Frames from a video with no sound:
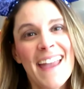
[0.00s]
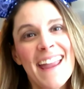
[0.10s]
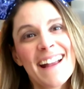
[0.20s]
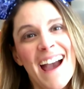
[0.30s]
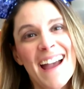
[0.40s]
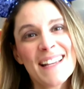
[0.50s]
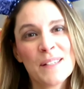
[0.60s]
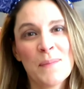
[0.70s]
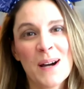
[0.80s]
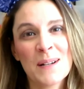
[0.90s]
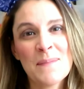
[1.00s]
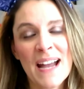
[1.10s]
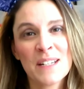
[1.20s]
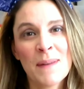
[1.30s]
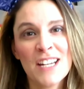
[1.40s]
Hey guys, welcome
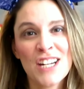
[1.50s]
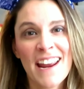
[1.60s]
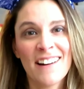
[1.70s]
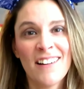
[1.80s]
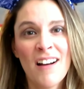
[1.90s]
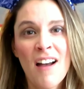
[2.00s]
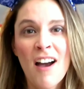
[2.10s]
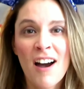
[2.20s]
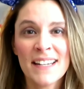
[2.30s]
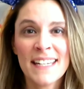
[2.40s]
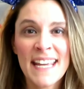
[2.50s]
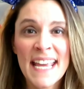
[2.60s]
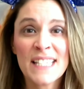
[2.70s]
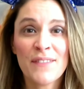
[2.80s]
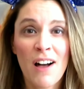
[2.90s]
back to my channel. On
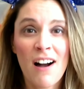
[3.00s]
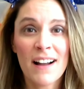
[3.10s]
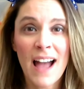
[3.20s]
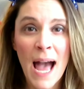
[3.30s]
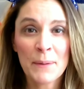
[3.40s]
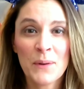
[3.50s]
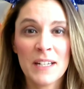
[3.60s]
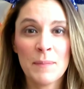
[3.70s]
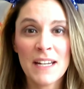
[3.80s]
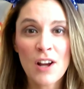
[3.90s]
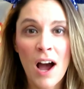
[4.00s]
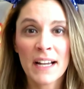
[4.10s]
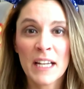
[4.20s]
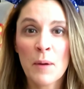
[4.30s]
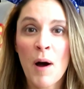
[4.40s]
today's vlog, I'm going to be
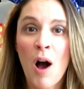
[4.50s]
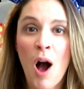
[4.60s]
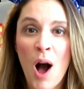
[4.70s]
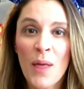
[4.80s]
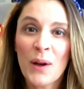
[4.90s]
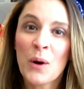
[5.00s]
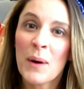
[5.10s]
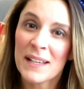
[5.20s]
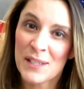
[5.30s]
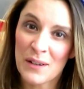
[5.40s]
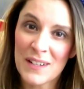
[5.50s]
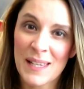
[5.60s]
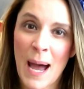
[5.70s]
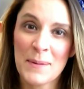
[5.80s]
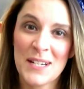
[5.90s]
talking about all the quick service
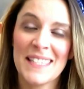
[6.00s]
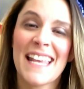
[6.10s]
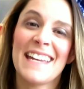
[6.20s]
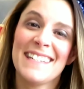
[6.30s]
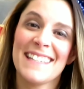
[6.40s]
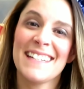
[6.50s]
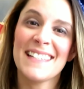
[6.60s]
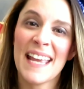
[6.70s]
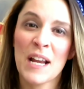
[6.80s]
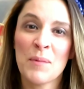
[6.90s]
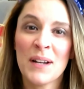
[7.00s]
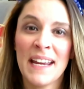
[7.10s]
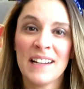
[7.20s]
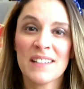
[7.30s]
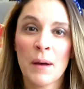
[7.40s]
options at Disney's Animal
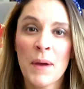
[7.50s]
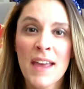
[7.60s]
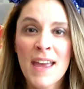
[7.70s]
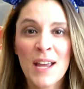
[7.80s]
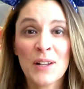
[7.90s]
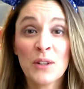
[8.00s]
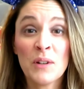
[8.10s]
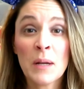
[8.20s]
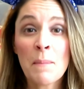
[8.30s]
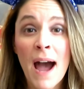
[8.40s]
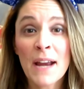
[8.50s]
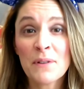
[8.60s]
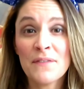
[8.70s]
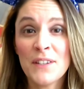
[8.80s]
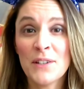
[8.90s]
Kingdom, including my
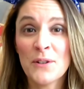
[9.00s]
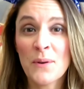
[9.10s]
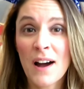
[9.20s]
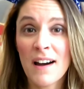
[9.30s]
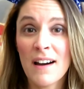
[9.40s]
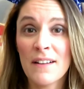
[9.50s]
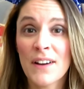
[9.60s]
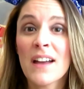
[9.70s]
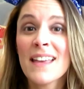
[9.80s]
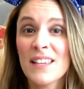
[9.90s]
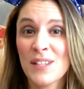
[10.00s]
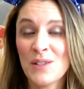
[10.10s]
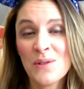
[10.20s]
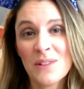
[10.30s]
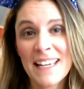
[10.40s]
review of
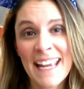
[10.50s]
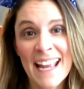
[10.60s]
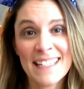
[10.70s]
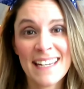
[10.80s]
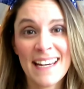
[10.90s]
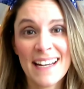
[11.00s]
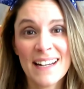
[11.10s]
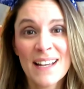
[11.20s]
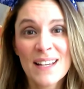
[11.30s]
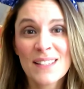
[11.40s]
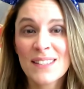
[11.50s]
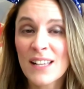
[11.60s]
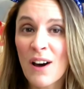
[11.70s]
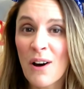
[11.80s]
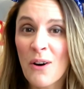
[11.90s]
Satuli Canteen.
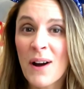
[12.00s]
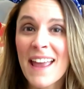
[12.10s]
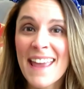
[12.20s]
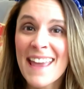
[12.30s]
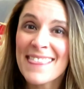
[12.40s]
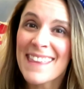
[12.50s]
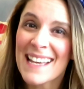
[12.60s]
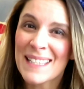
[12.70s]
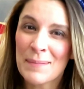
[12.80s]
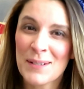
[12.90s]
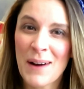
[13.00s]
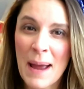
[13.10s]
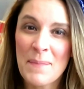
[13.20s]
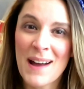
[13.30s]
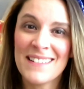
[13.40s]
So hit that
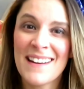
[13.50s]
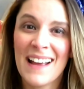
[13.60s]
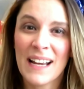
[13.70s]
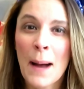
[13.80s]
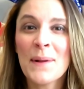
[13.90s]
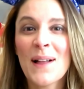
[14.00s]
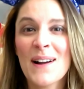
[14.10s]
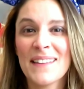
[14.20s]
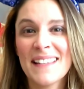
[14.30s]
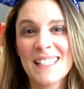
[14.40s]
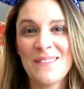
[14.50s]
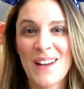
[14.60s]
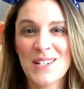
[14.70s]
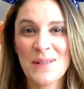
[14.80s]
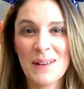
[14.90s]
subscribe button and come along on this
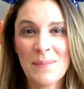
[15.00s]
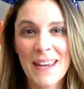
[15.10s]
adventure with